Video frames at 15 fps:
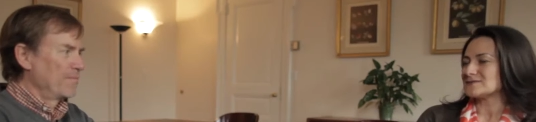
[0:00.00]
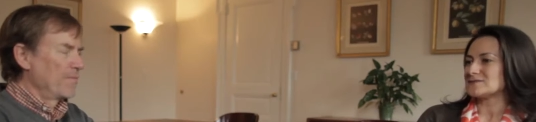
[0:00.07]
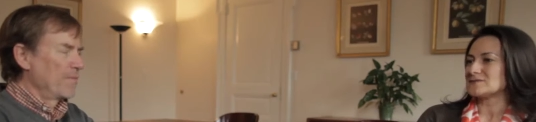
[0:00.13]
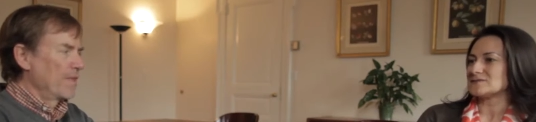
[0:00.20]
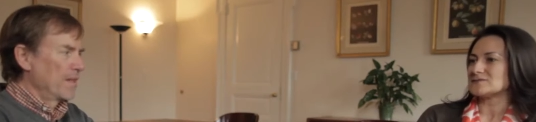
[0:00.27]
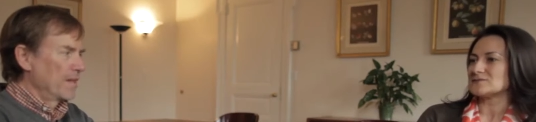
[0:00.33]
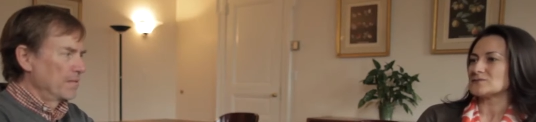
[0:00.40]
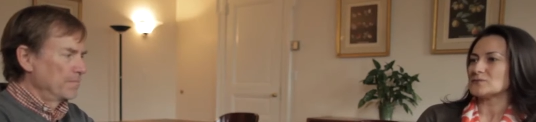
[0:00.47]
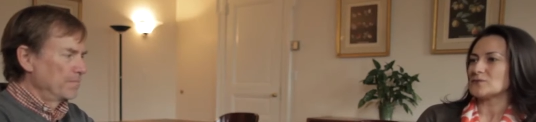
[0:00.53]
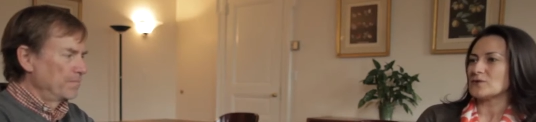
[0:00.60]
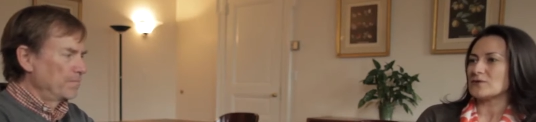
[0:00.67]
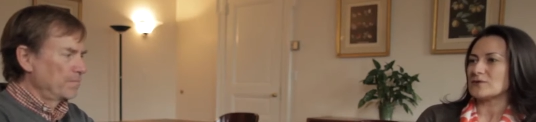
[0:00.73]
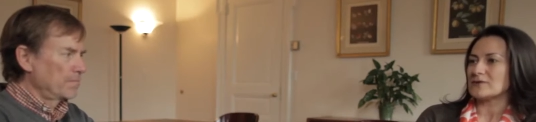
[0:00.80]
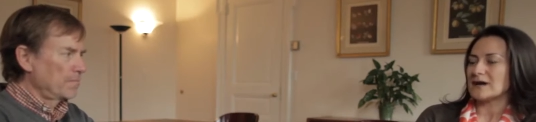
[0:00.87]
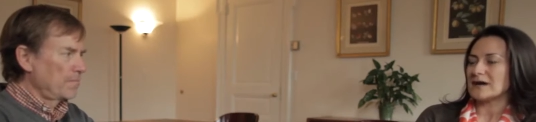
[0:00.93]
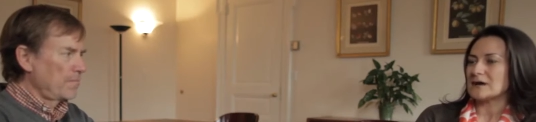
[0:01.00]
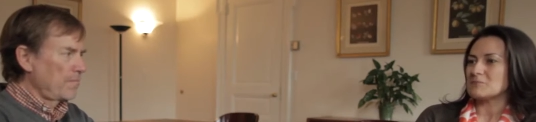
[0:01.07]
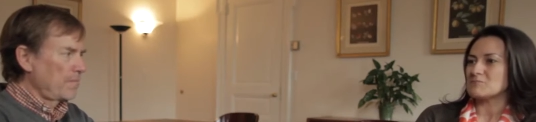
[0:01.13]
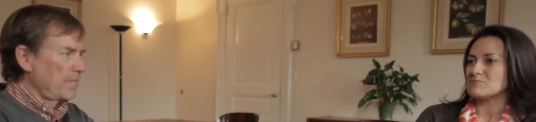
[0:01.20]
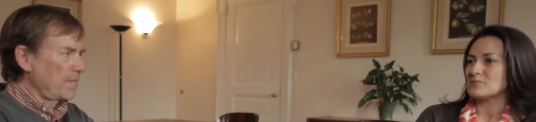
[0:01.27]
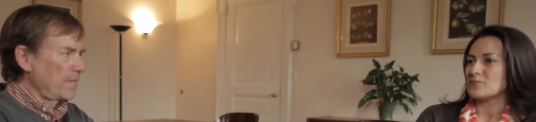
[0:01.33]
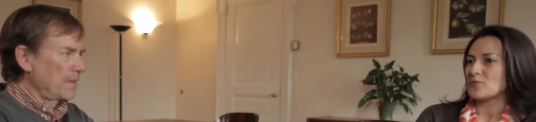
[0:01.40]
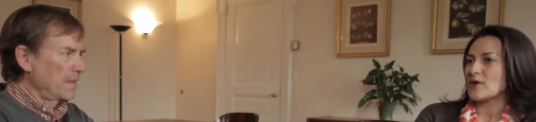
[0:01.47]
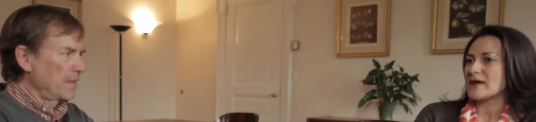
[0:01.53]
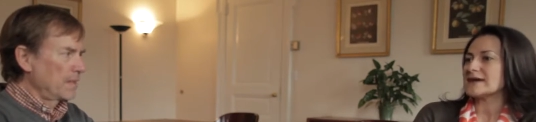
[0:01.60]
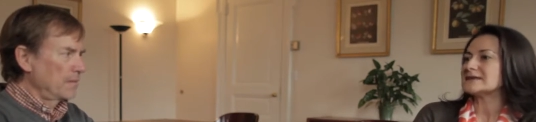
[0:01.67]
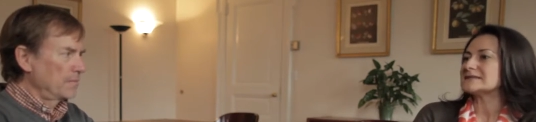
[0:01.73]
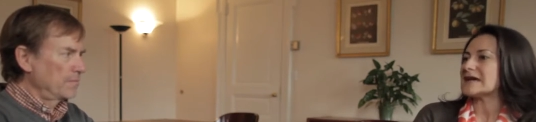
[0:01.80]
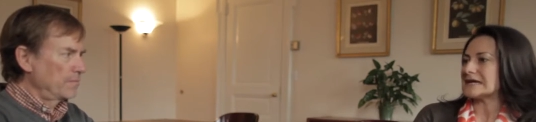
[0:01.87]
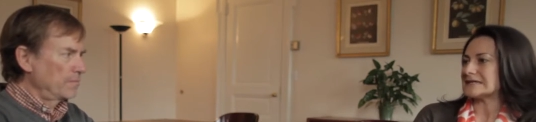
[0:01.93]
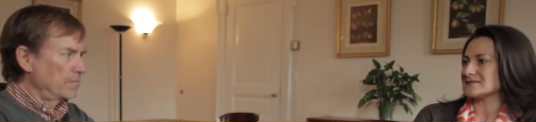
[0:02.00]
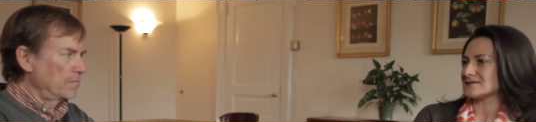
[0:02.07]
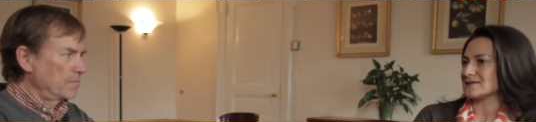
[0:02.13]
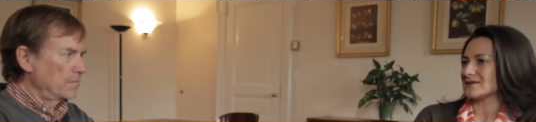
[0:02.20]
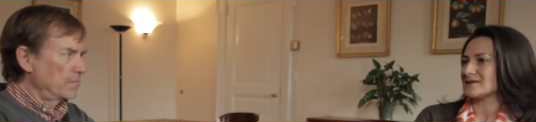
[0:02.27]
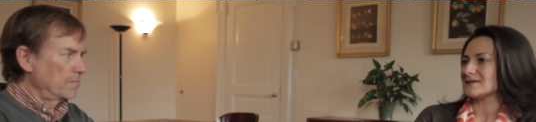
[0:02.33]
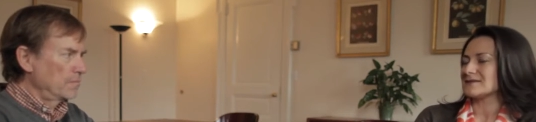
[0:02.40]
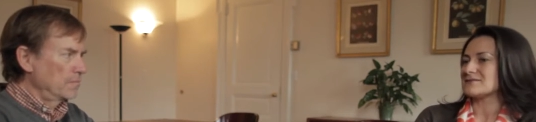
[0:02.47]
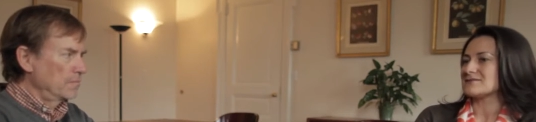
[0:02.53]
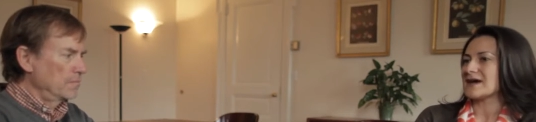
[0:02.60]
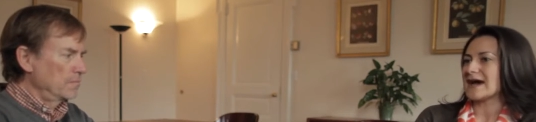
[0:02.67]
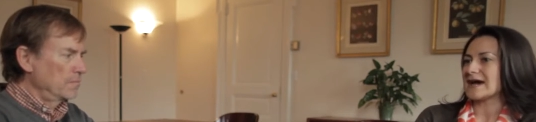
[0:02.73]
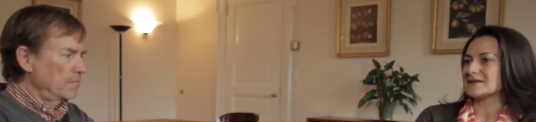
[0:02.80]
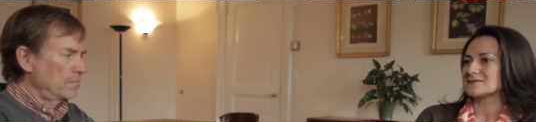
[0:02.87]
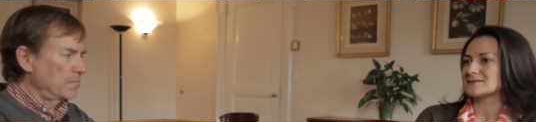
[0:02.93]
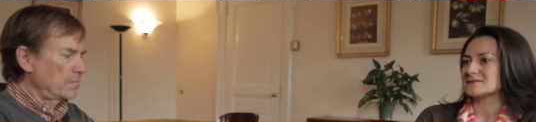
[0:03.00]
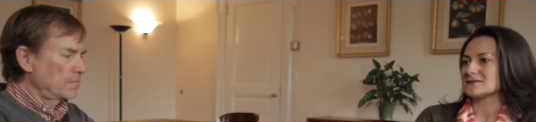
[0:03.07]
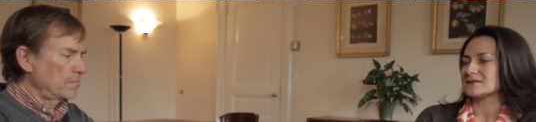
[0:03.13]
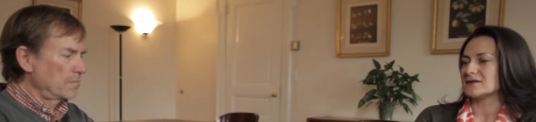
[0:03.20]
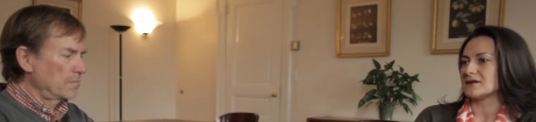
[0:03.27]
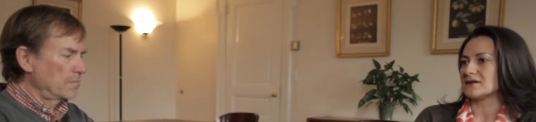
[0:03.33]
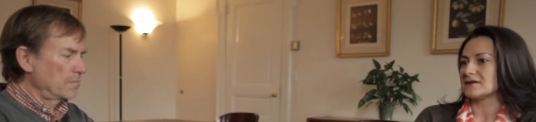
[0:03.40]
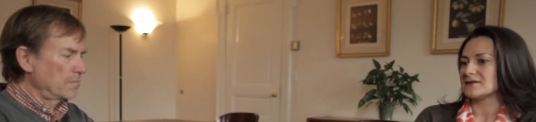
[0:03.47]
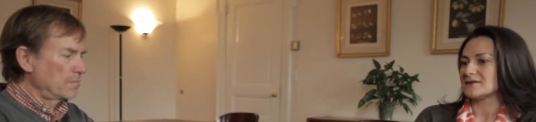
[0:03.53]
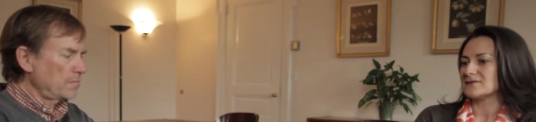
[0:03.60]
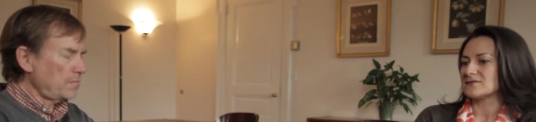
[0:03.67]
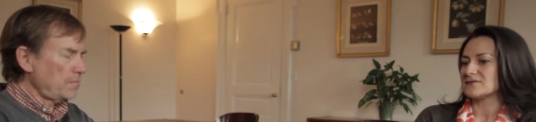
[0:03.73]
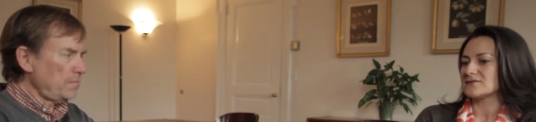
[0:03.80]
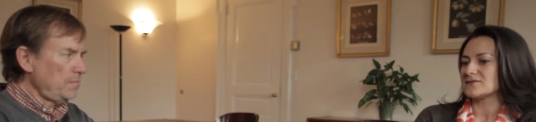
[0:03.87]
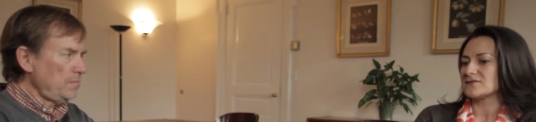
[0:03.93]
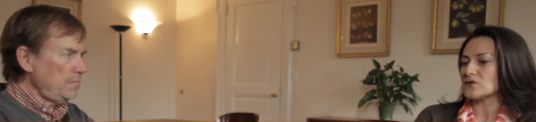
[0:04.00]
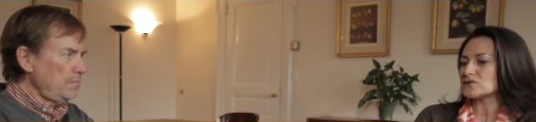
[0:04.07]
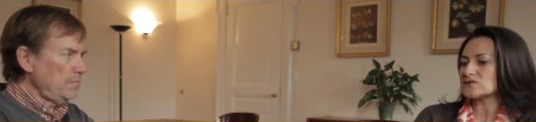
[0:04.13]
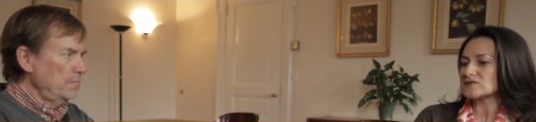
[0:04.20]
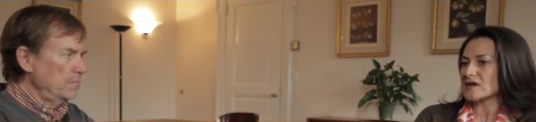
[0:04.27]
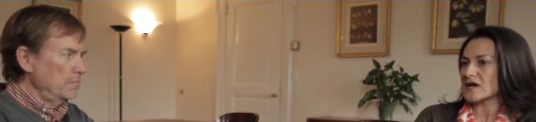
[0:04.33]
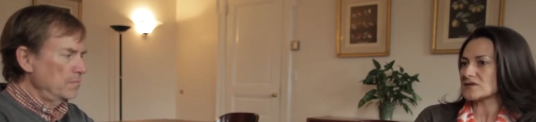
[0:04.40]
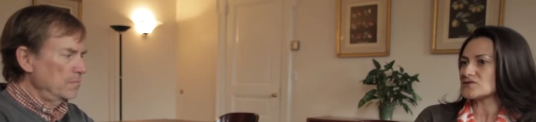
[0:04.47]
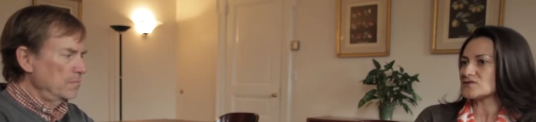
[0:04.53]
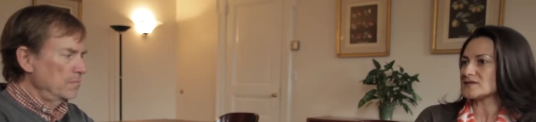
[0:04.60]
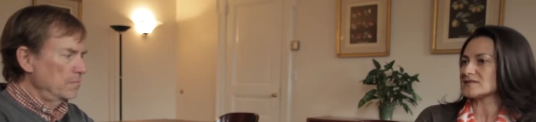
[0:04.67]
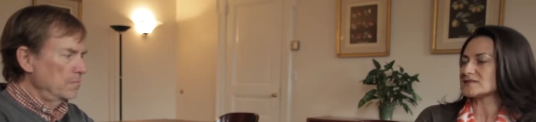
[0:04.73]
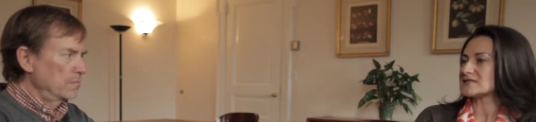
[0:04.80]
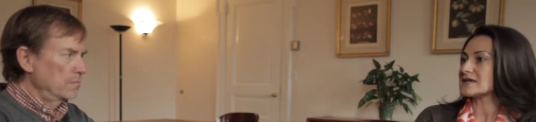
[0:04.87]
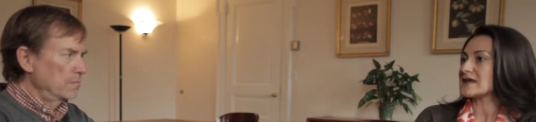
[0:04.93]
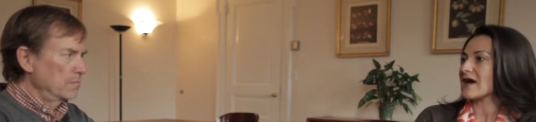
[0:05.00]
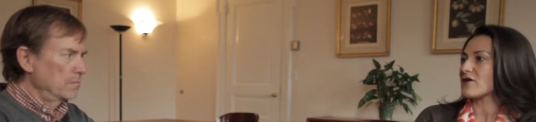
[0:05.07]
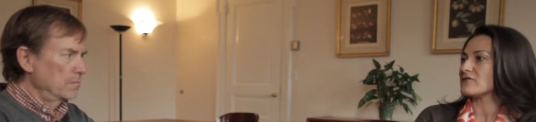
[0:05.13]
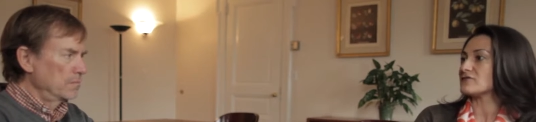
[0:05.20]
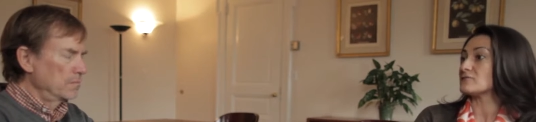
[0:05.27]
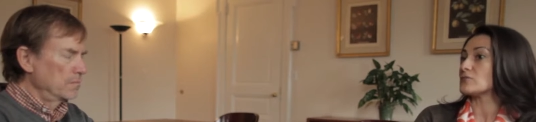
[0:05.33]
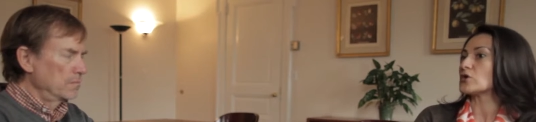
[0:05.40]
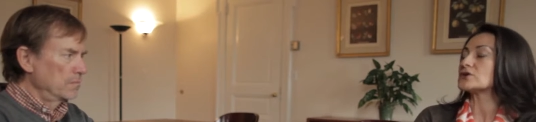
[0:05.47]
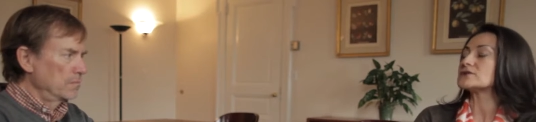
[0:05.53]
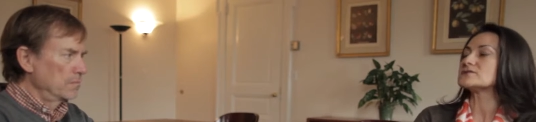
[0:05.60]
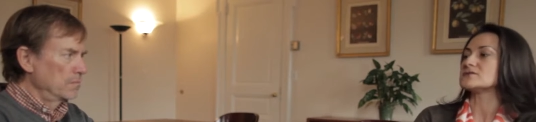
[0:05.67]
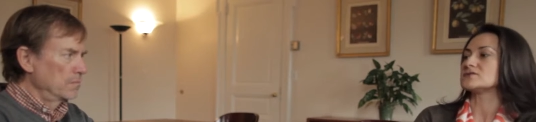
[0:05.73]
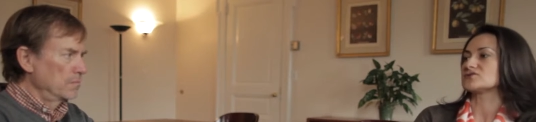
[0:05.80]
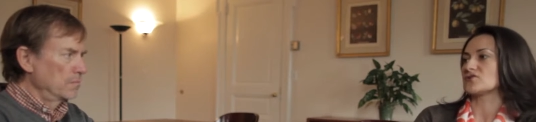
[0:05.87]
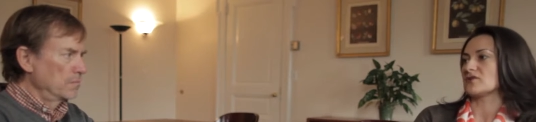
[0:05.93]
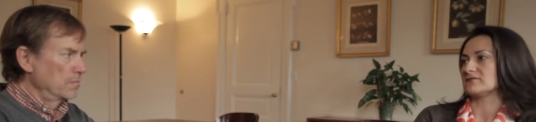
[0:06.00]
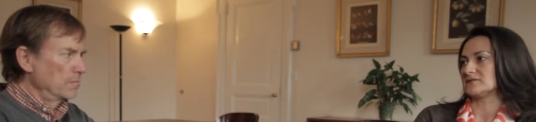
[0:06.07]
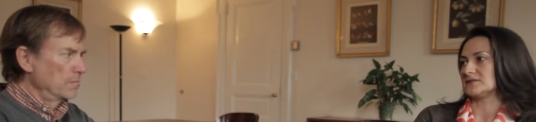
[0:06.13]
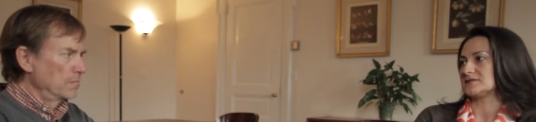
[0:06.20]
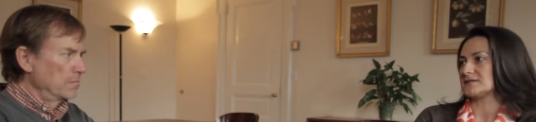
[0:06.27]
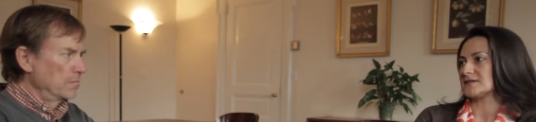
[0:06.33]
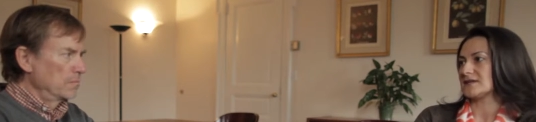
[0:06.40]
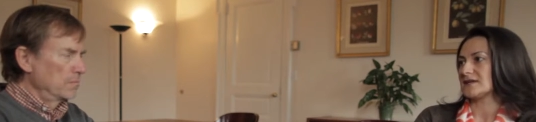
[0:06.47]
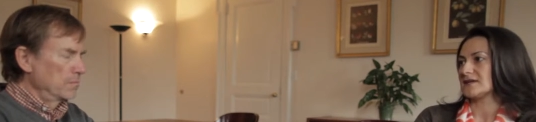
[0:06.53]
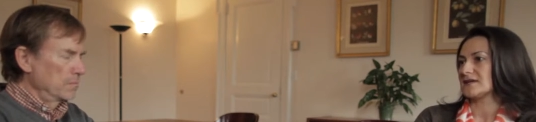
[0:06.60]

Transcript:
Speaker 1: so um, recognizing that uh, those countries that have monetary sovereignty